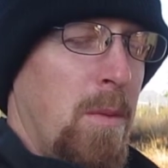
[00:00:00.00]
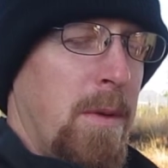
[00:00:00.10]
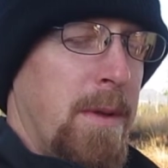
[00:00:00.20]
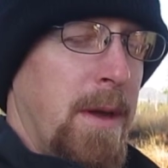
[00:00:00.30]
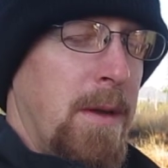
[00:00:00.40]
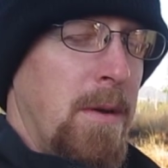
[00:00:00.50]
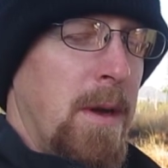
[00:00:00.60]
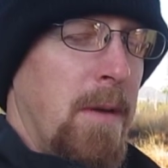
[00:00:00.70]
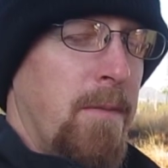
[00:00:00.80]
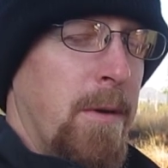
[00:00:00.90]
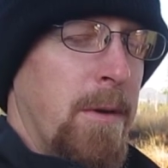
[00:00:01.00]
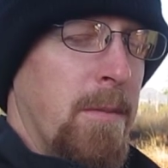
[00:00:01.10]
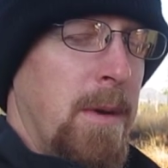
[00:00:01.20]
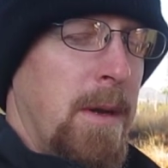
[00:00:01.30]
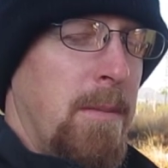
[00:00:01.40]
we thank you again for your
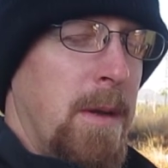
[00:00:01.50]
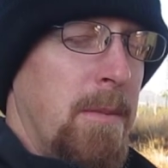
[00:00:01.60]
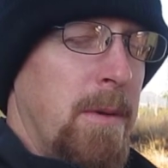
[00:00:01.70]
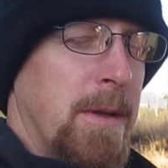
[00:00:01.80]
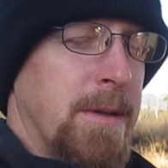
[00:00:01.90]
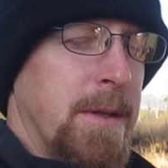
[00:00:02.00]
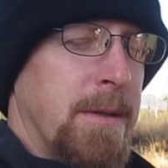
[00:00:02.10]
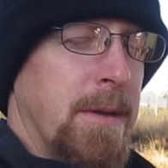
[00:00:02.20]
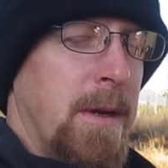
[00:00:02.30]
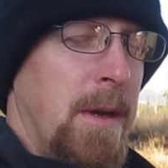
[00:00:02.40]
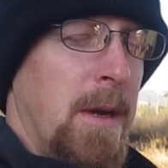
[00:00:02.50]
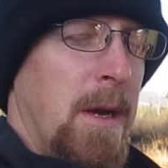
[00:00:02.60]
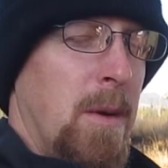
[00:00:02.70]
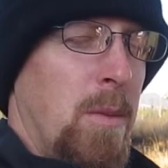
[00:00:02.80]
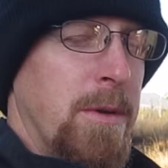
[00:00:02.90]
many, many blessings
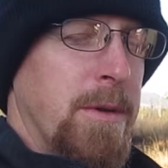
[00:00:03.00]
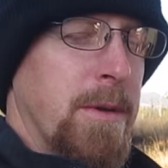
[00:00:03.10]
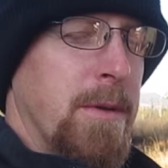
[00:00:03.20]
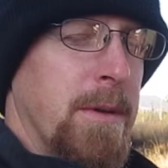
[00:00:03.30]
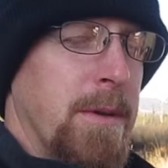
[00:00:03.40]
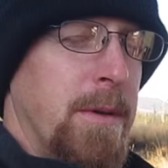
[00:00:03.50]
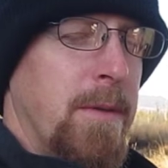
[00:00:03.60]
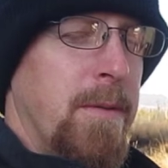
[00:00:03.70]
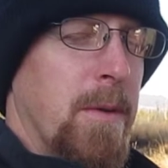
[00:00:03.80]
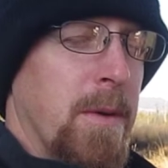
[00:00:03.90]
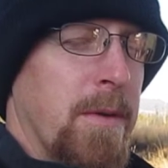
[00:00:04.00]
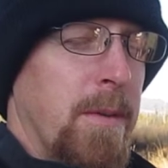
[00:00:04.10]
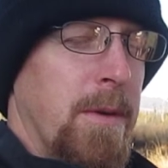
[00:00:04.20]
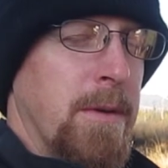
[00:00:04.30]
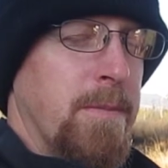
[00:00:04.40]
and what you're going to do for us.
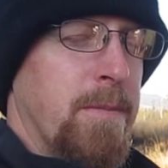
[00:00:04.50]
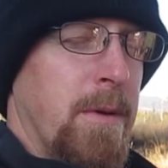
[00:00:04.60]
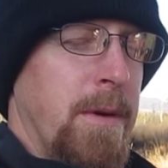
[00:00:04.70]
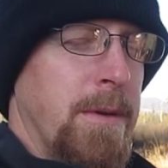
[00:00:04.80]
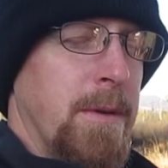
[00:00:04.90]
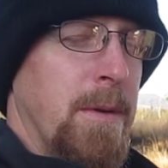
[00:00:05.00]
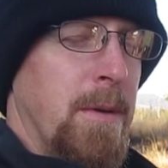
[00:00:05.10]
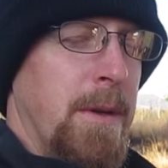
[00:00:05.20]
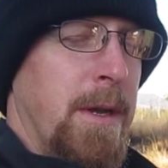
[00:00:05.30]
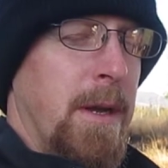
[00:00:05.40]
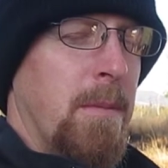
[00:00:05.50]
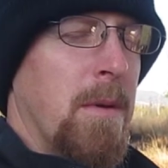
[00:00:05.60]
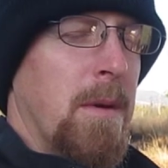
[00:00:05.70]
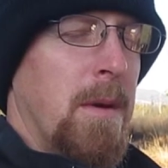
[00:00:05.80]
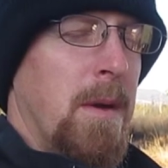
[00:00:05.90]
We just praise your holy name.
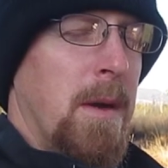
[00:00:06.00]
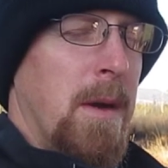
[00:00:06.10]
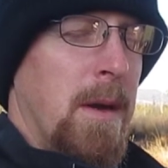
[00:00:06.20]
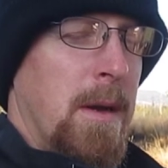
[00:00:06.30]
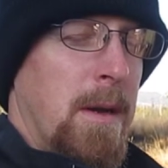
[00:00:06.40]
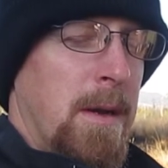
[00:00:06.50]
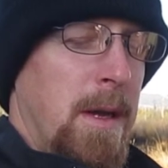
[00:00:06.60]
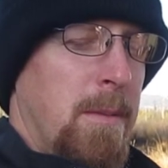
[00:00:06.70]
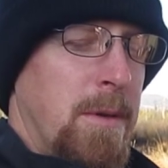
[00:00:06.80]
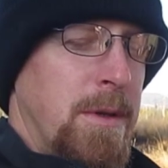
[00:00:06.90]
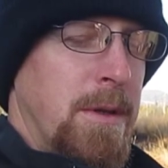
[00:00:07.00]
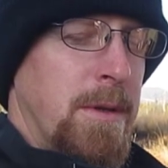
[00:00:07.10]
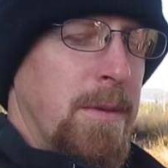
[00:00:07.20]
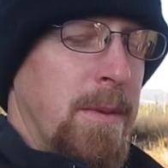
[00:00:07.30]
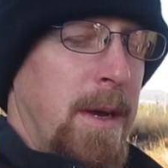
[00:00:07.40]
In the name of
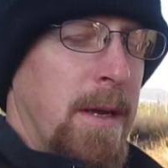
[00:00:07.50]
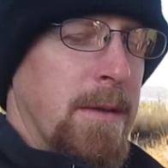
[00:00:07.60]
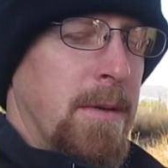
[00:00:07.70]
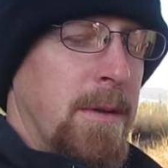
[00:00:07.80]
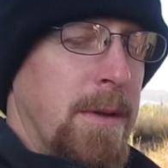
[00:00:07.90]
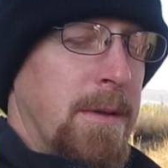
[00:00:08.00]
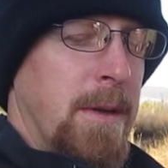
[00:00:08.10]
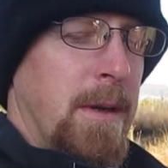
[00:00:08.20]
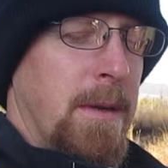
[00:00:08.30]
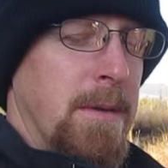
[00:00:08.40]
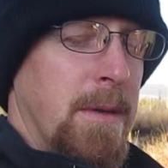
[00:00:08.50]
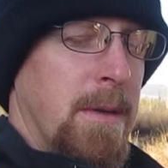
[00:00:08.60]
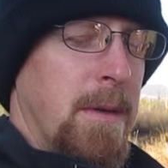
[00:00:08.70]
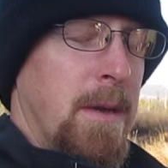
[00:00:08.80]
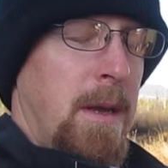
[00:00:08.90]
Jesus, we ask all these things.
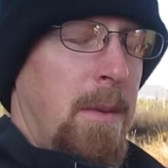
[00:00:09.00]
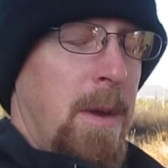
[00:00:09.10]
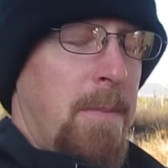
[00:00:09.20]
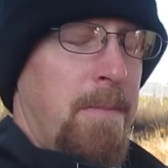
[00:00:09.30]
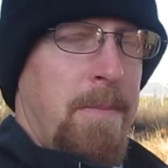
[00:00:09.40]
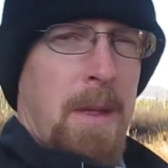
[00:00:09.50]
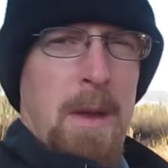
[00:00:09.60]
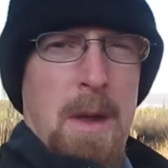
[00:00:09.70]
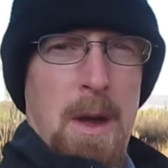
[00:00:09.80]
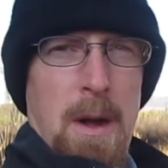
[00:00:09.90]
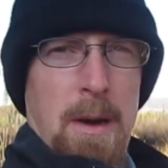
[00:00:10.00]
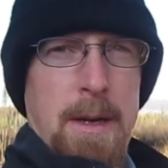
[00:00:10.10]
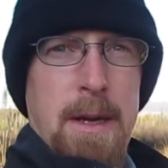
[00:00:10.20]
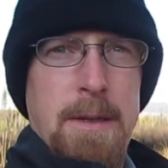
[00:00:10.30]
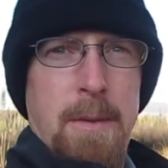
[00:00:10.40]
Amen. All right,
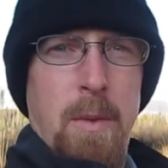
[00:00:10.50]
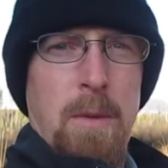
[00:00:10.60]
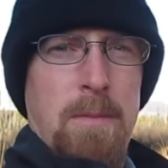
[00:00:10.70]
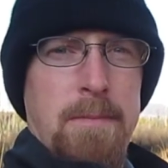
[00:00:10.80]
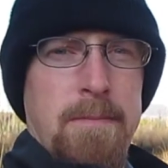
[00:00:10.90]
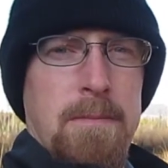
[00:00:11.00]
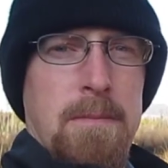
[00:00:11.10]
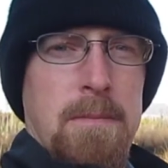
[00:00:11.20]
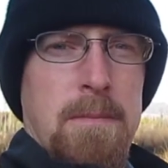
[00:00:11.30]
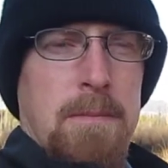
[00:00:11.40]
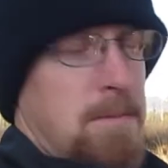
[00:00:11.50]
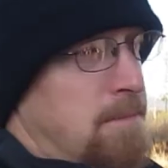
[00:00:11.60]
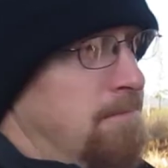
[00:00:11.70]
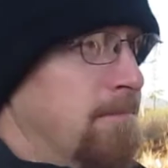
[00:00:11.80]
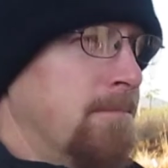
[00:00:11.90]
guys. Well,
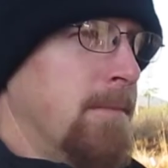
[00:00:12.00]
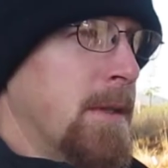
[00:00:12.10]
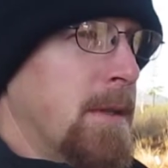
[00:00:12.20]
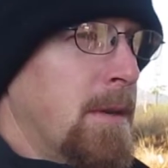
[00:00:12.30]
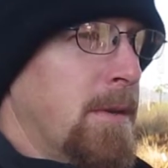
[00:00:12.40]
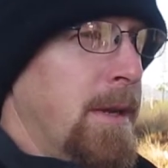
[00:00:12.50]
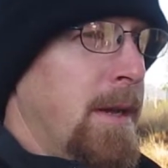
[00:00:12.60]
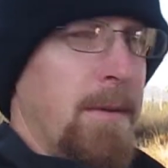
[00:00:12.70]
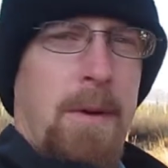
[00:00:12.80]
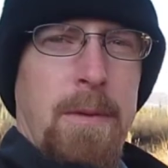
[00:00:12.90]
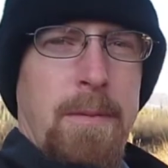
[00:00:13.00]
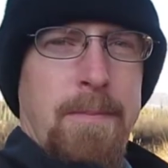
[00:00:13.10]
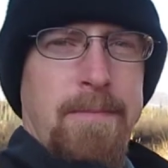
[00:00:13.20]
let's get on down the road.